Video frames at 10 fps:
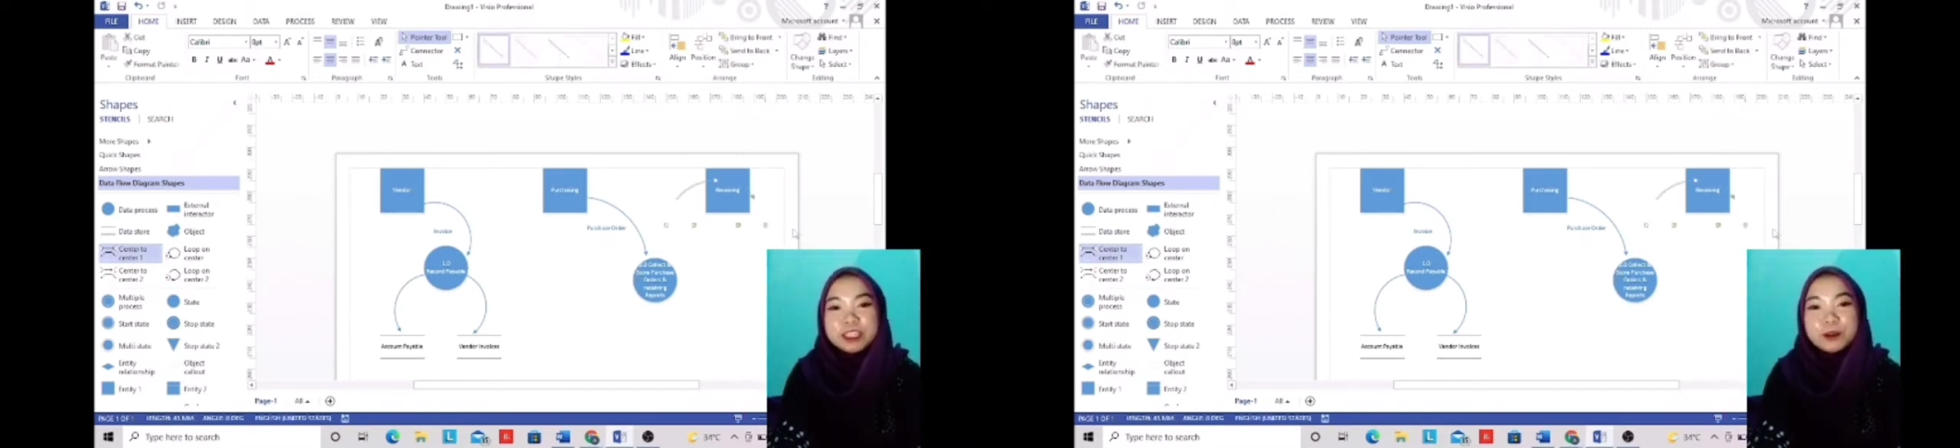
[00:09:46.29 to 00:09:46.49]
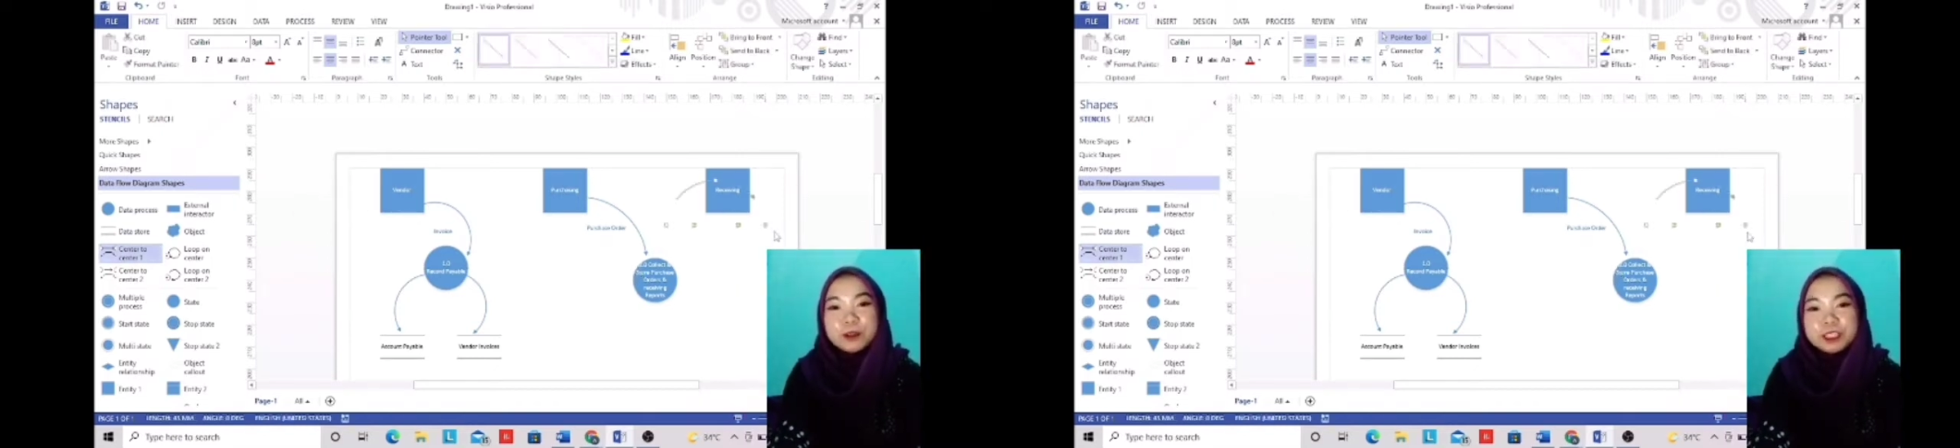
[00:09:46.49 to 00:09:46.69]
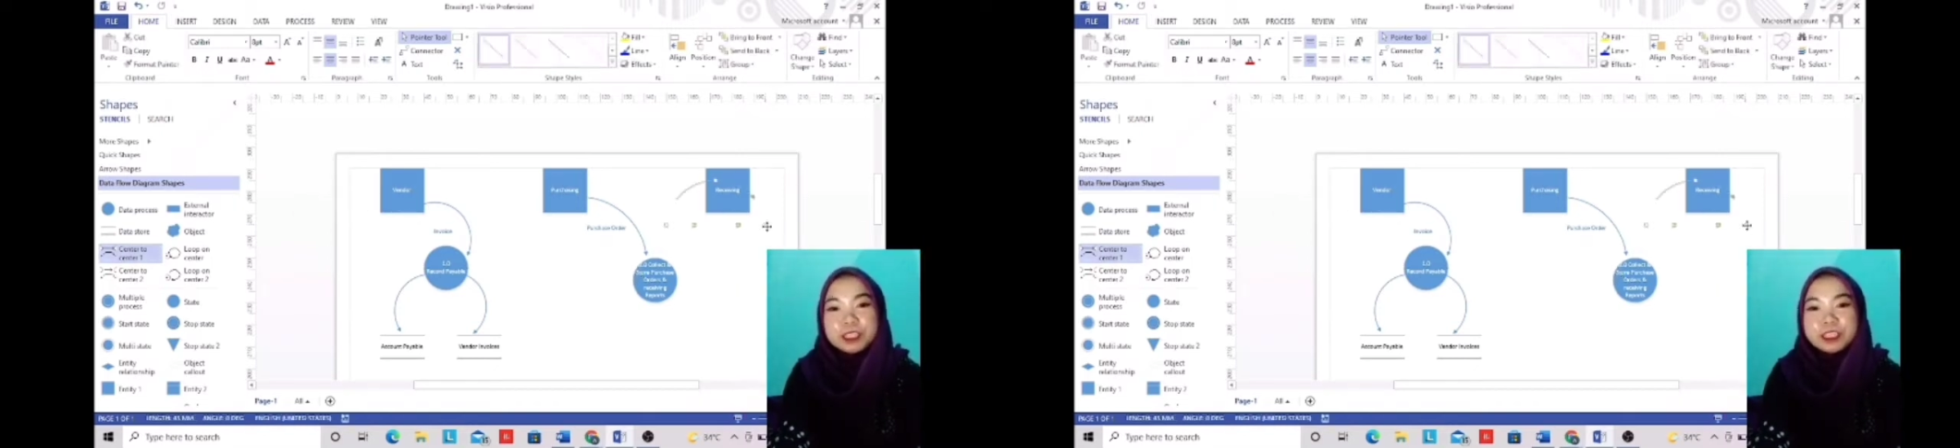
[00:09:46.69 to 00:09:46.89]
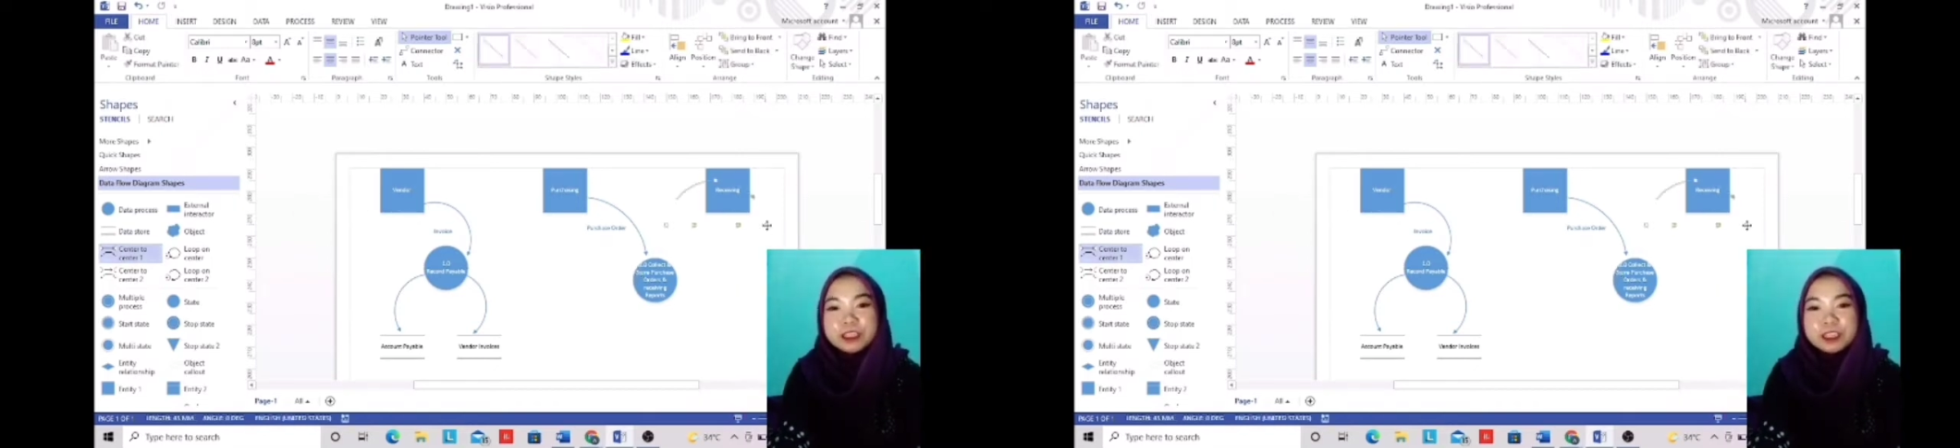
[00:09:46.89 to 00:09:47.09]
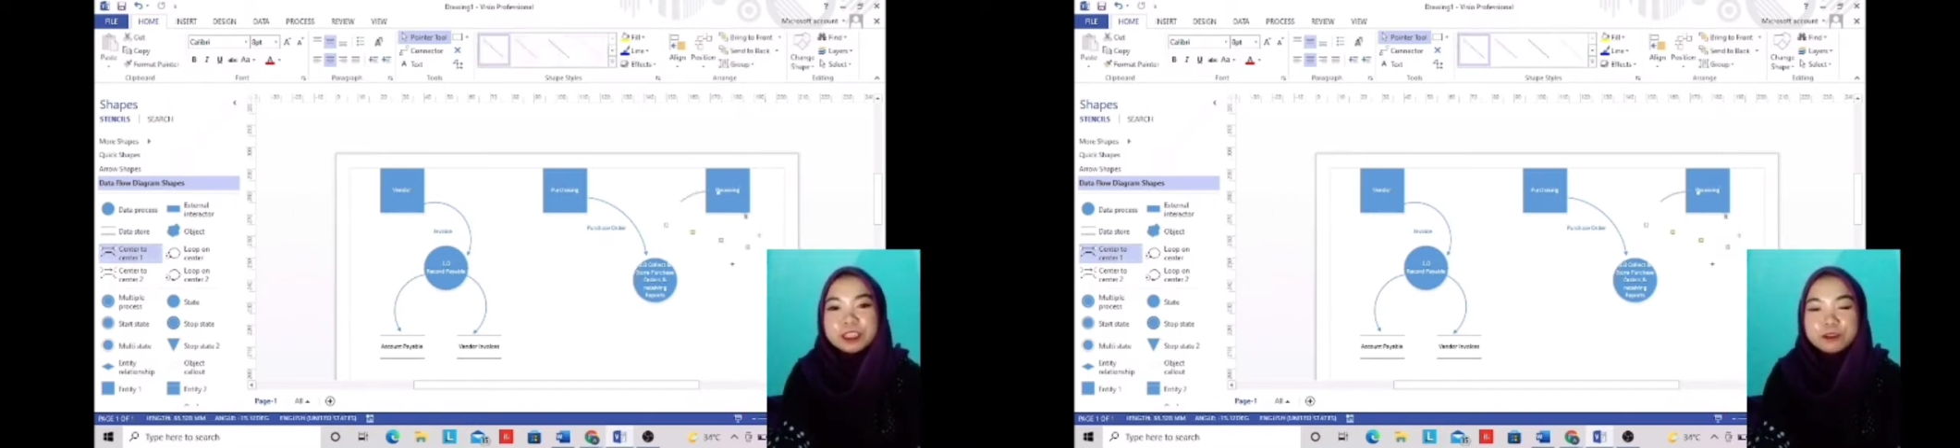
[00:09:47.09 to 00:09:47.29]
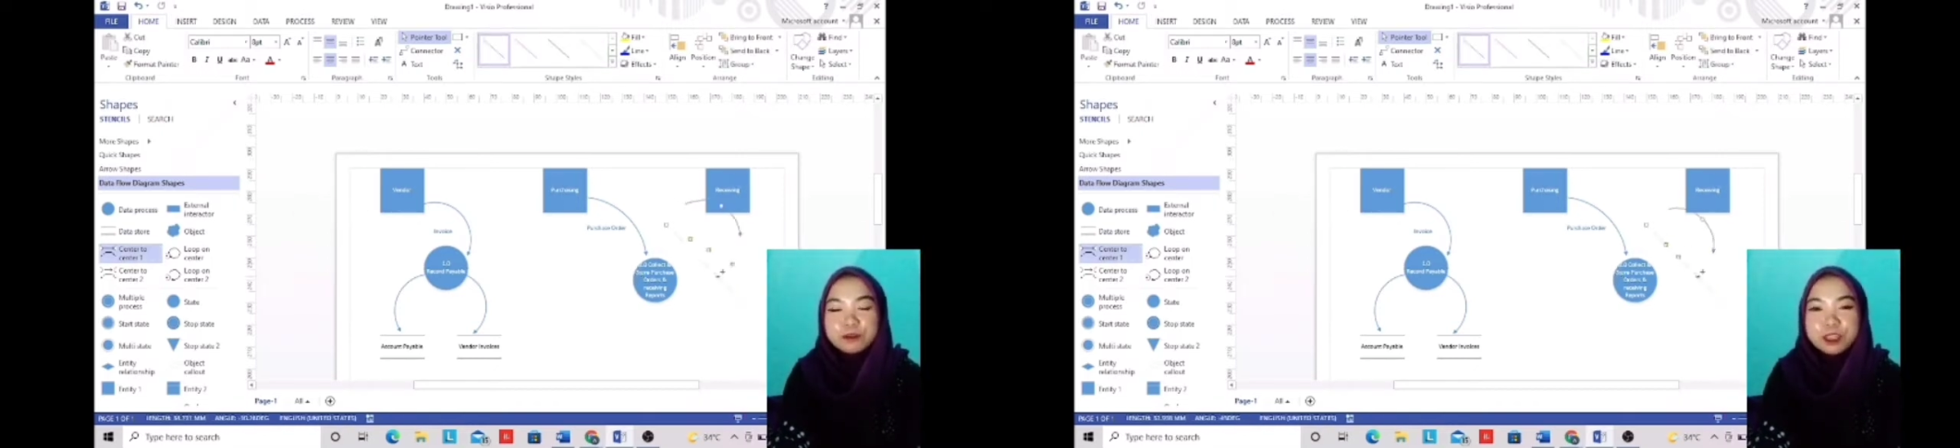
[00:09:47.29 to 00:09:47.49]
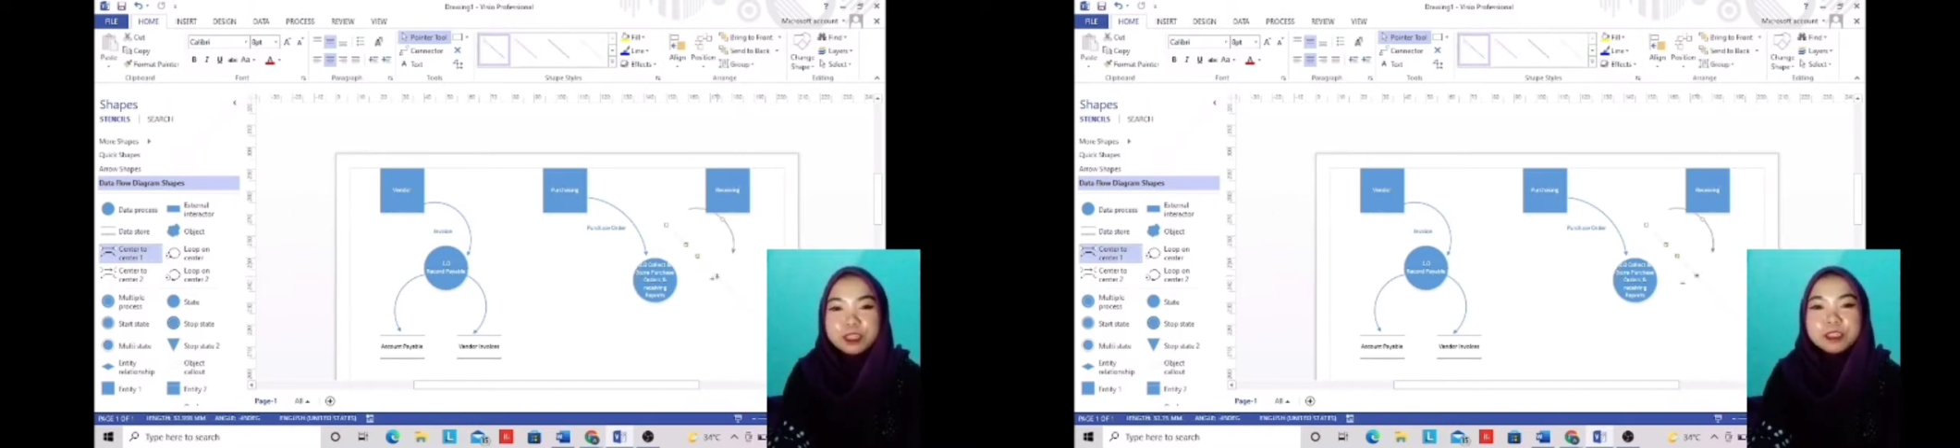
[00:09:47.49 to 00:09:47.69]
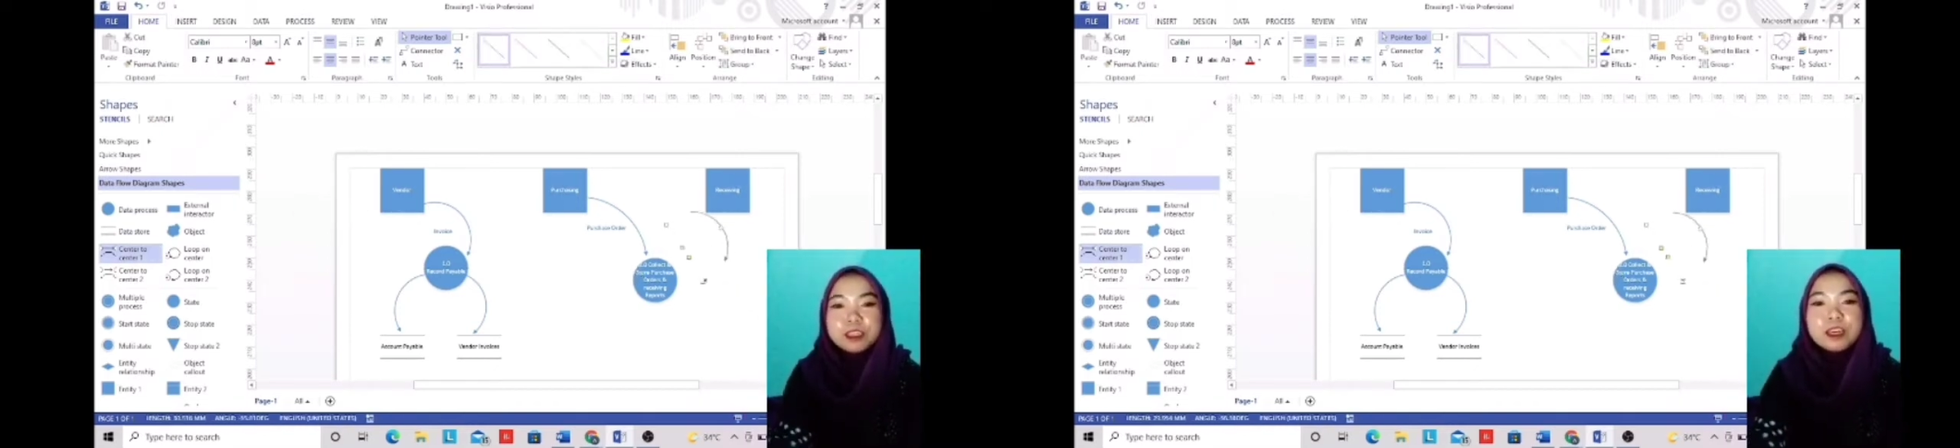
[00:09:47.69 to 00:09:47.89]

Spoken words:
sources receiving.